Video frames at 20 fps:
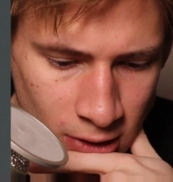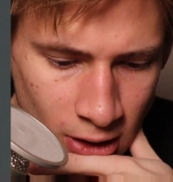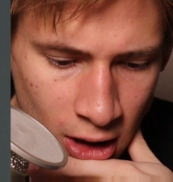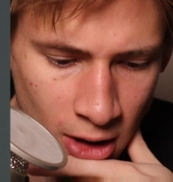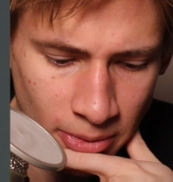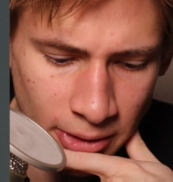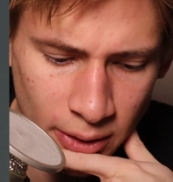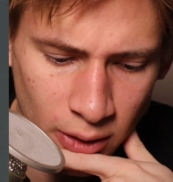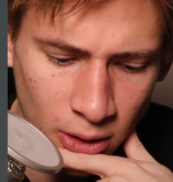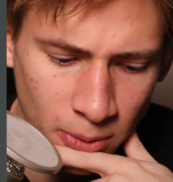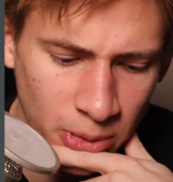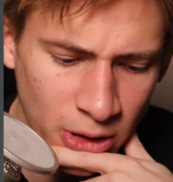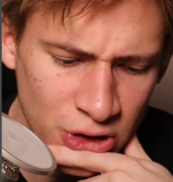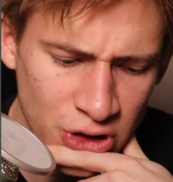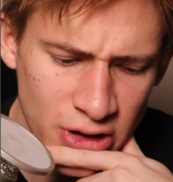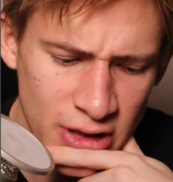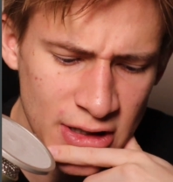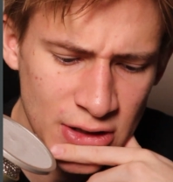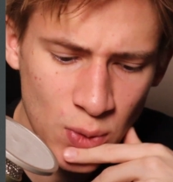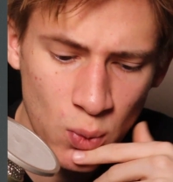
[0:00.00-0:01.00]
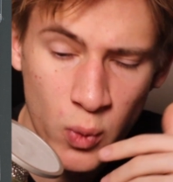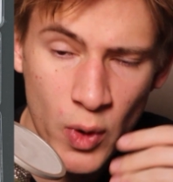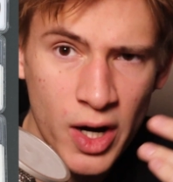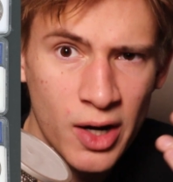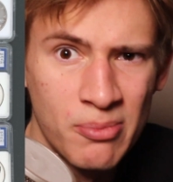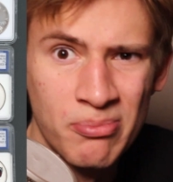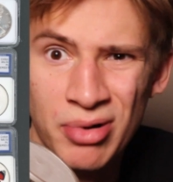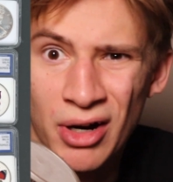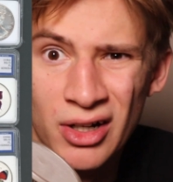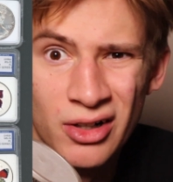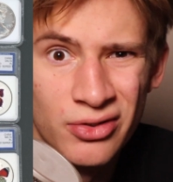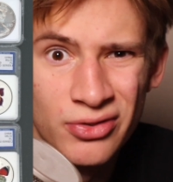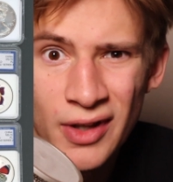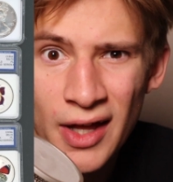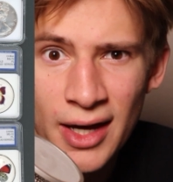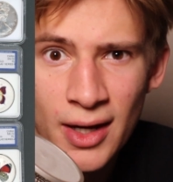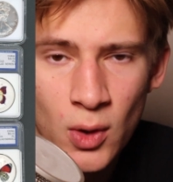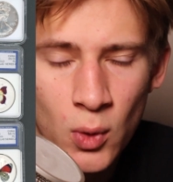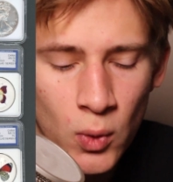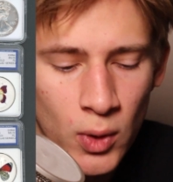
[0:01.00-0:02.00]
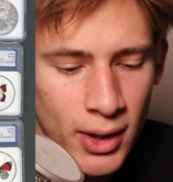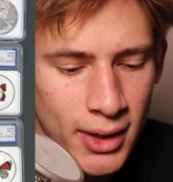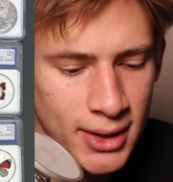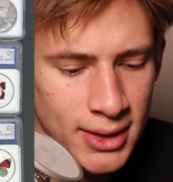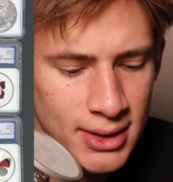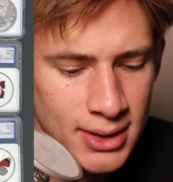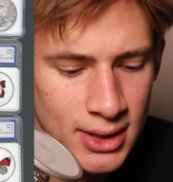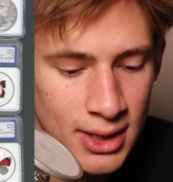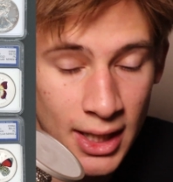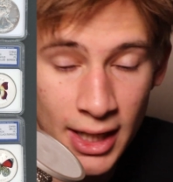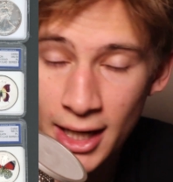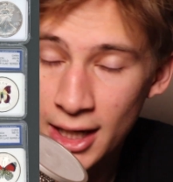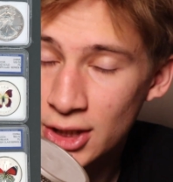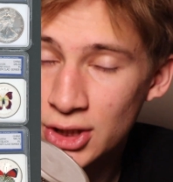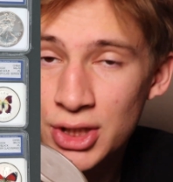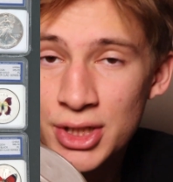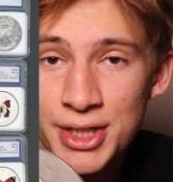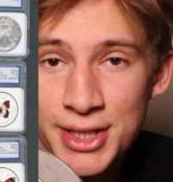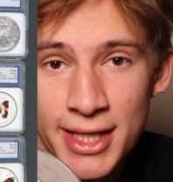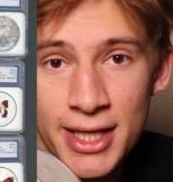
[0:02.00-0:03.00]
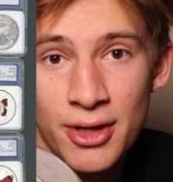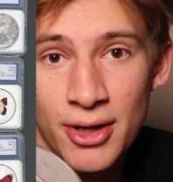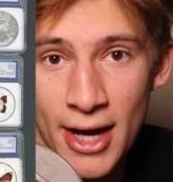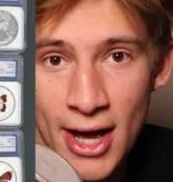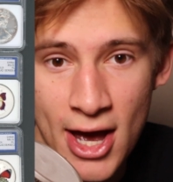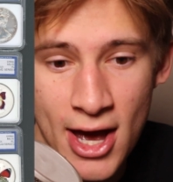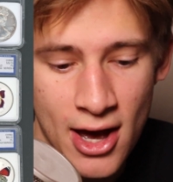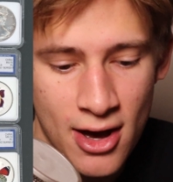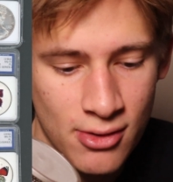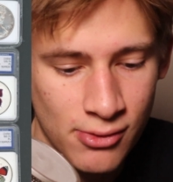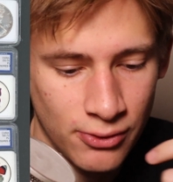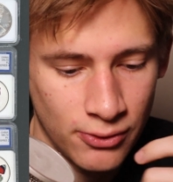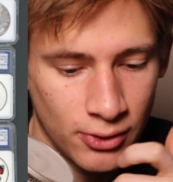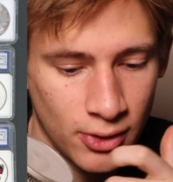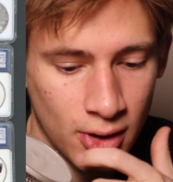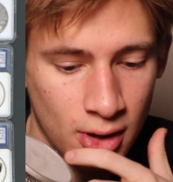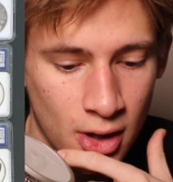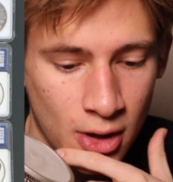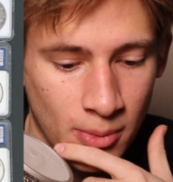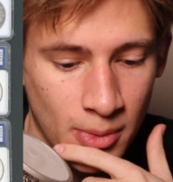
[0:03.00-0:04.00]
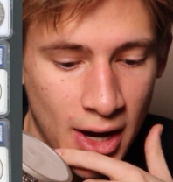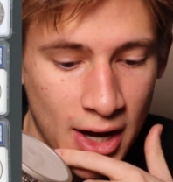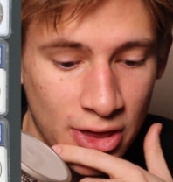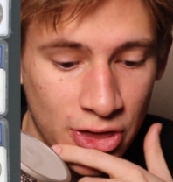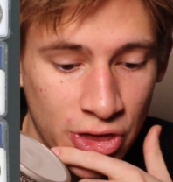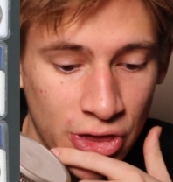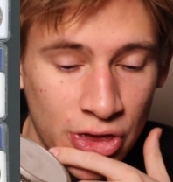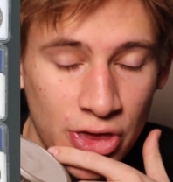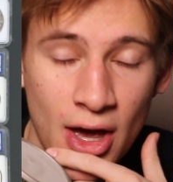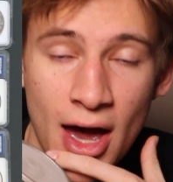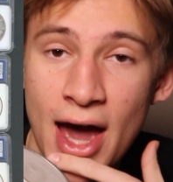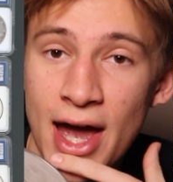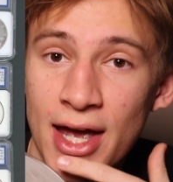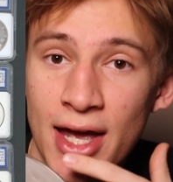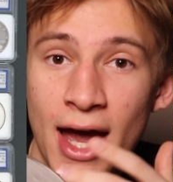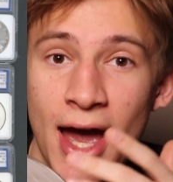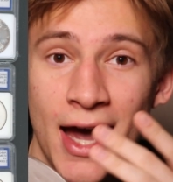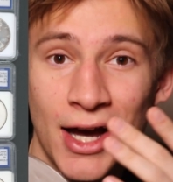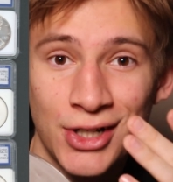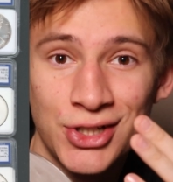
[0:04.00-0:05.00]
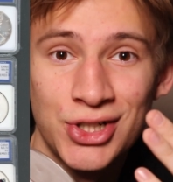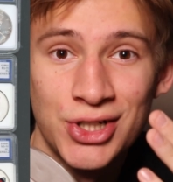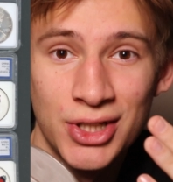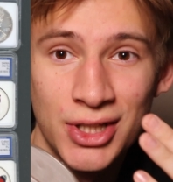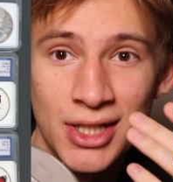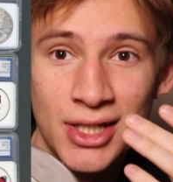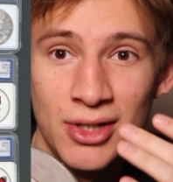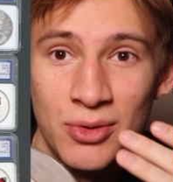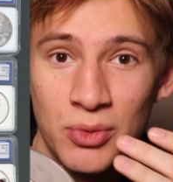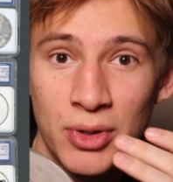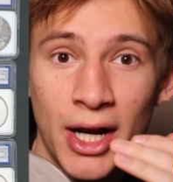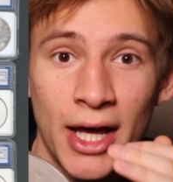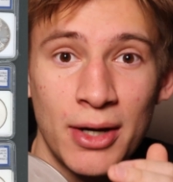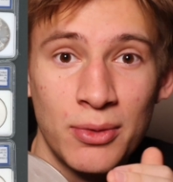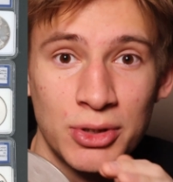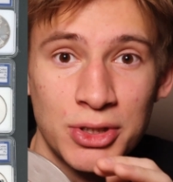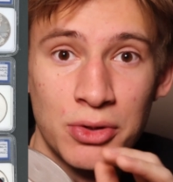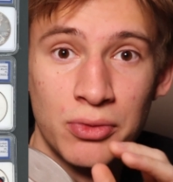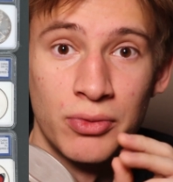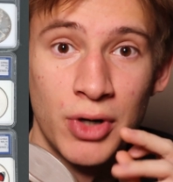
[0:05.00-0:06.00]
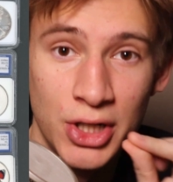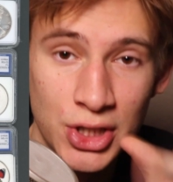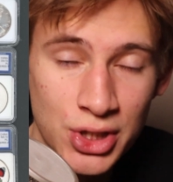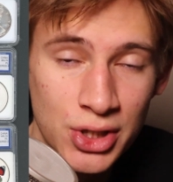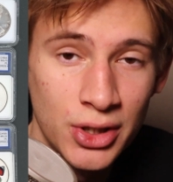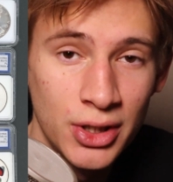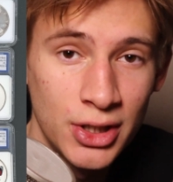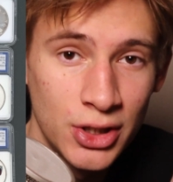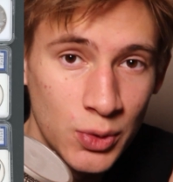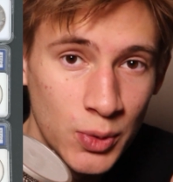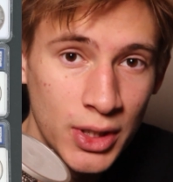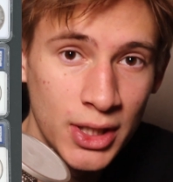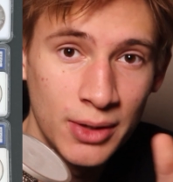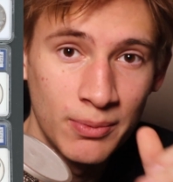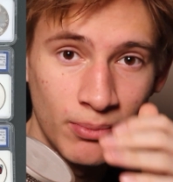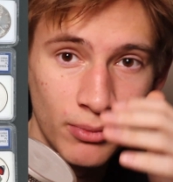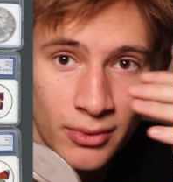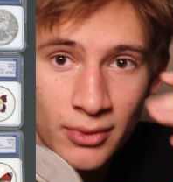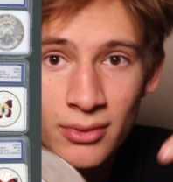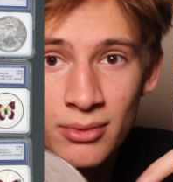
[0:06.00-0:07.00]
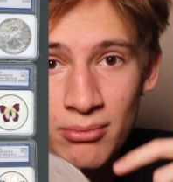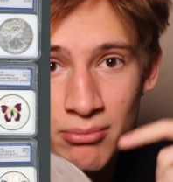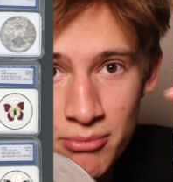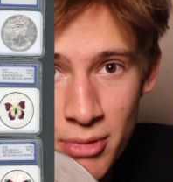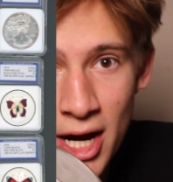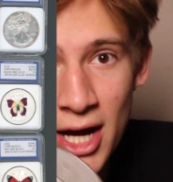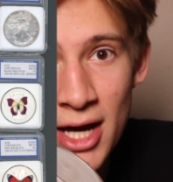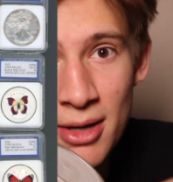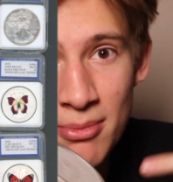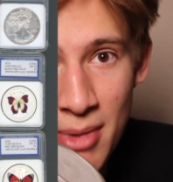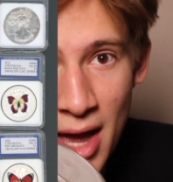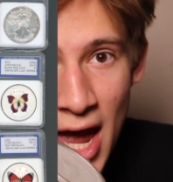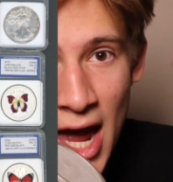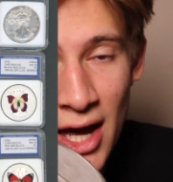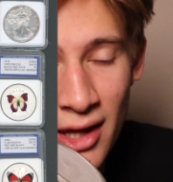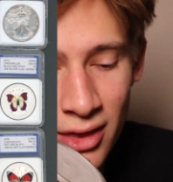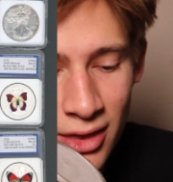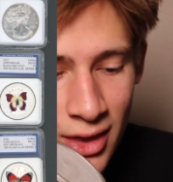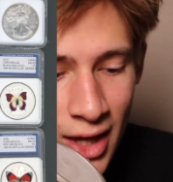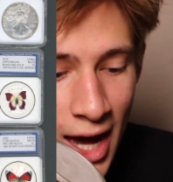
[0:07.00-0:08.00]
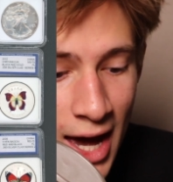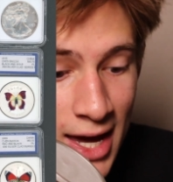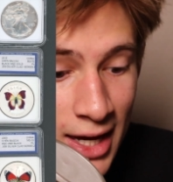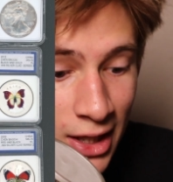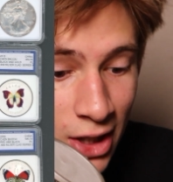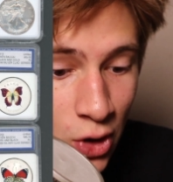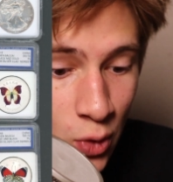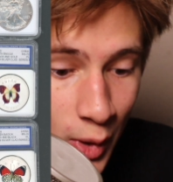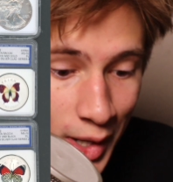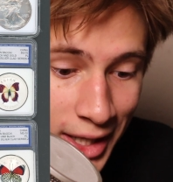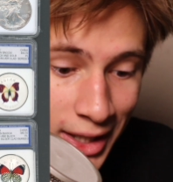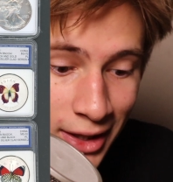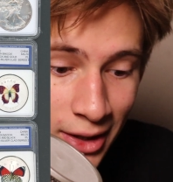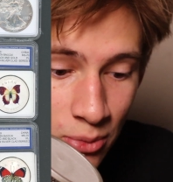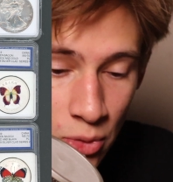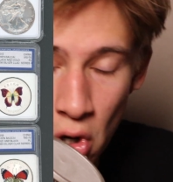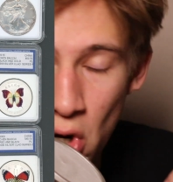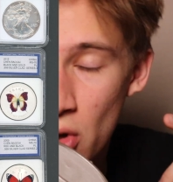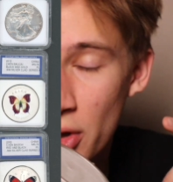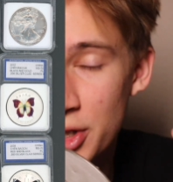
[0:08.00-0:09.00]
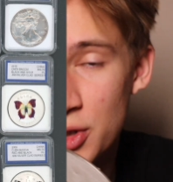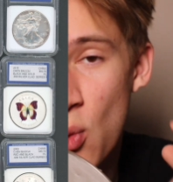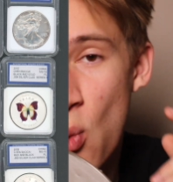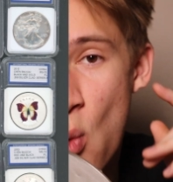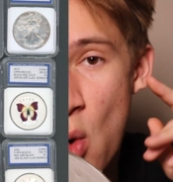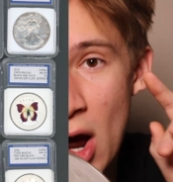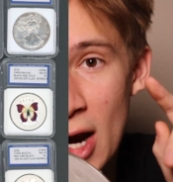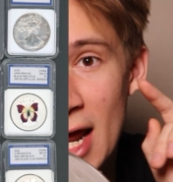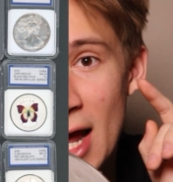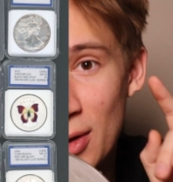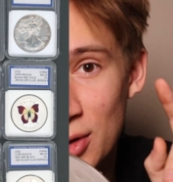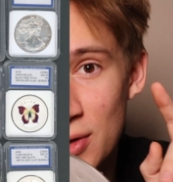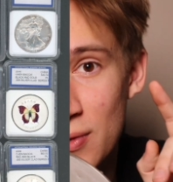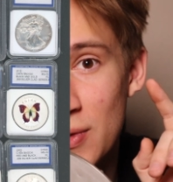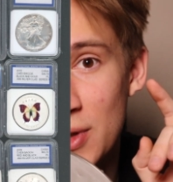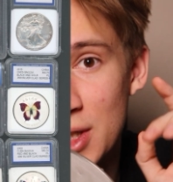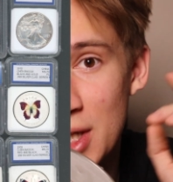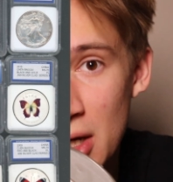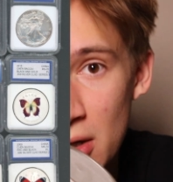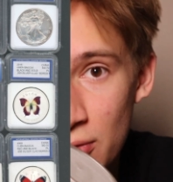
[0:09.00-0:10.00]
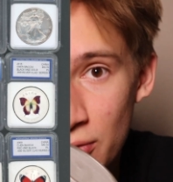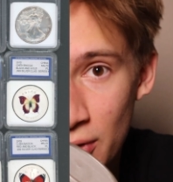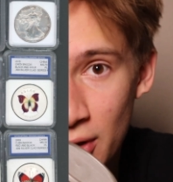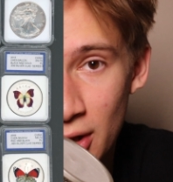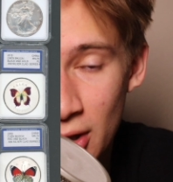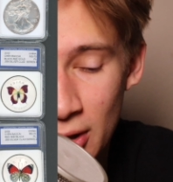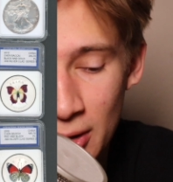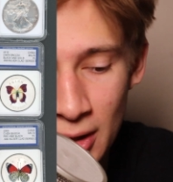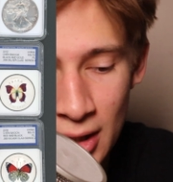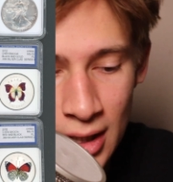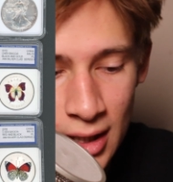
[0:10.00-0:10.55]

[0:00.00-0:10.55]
There were a bunch of these weird butterfly coins that I actually still have. I actually, when I was originally doing my math, I had acquainted them all as 1 ounce of silver.